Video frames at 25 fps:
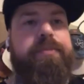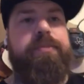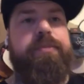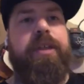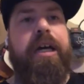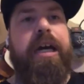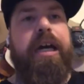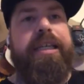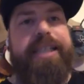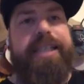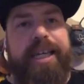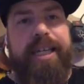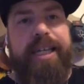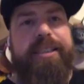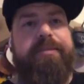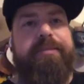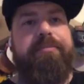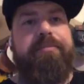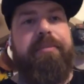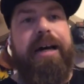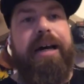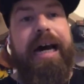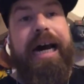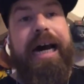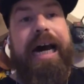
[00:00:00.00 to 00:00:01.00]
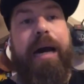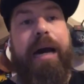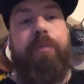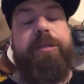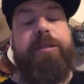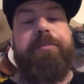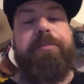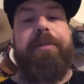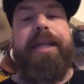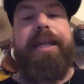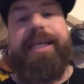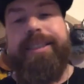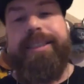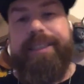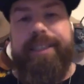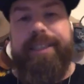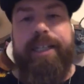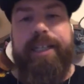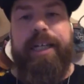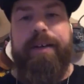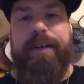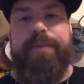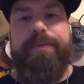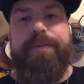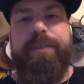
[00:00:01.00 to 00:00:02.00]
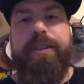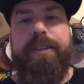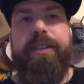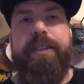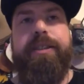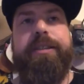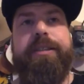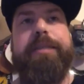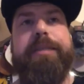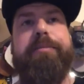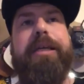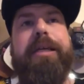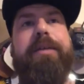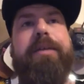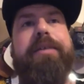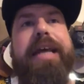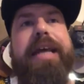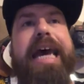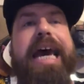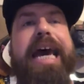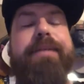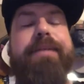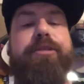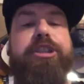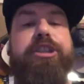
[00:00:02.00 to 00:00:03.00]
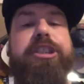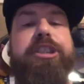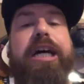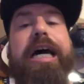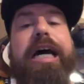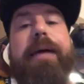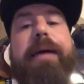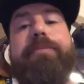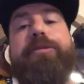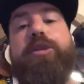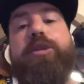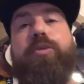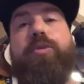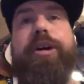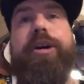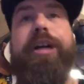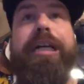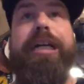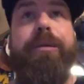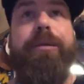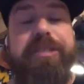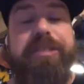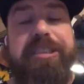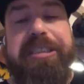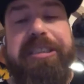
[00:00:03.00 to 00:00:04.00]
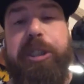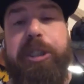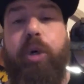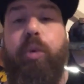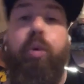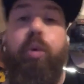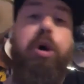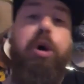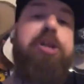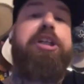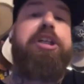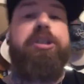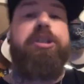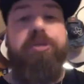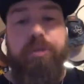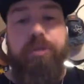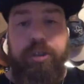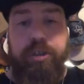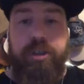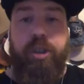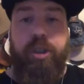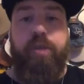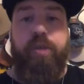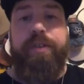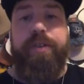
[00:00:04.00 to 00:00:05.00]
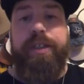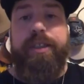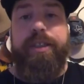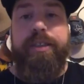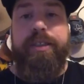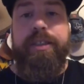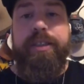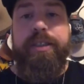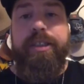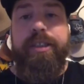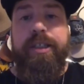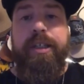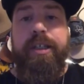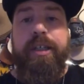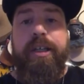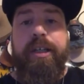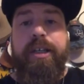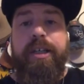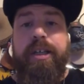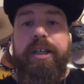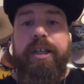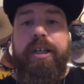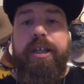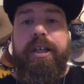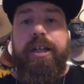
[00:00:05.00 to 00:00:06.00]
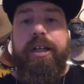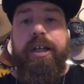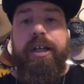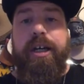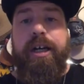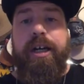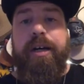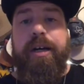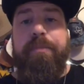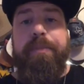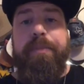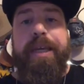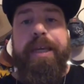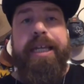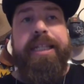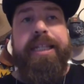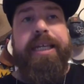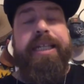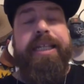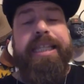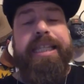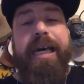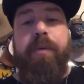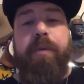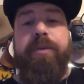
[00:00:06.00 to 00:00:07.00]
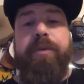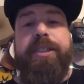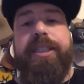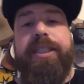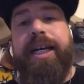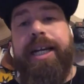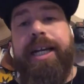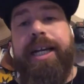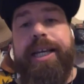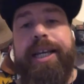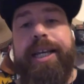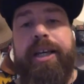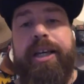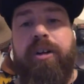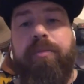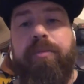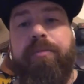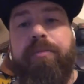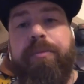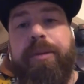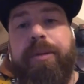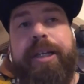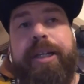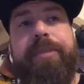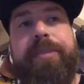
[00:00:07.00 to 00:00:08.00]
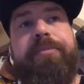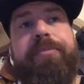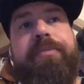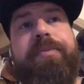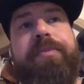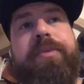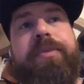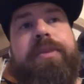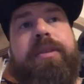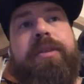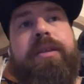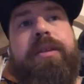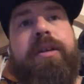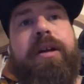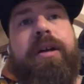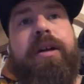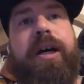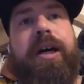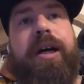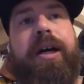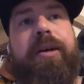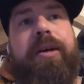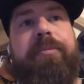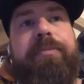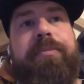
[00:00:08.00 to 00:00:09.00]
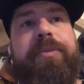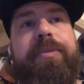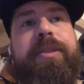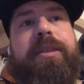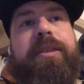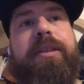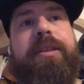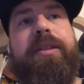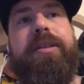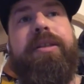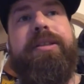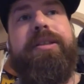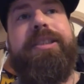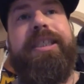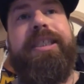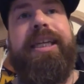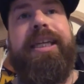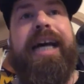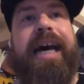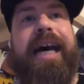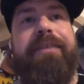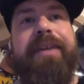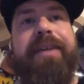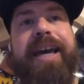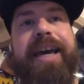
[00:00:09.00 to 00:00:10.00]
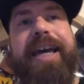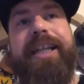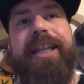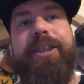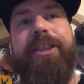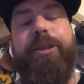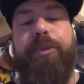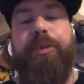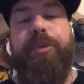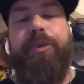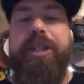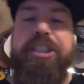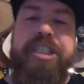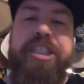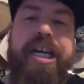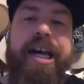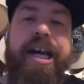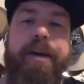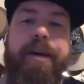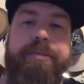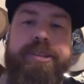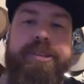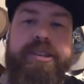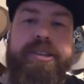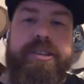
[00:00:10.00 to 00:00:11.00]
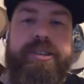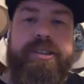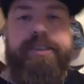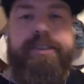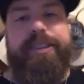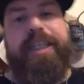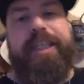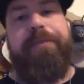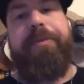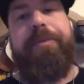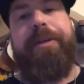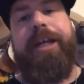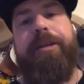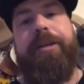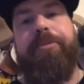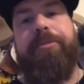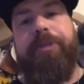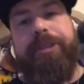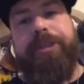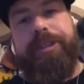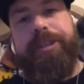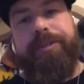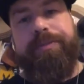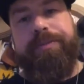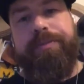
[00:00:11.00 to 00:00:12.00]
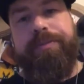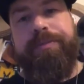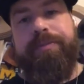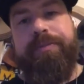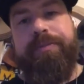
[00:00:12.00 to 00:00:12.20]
yeah, I was blessed enough to be able to have a job to where it was still working through the COVID. Um, and, and that was a lot of help. But um, see, I've had three jobs since I've been out of prison.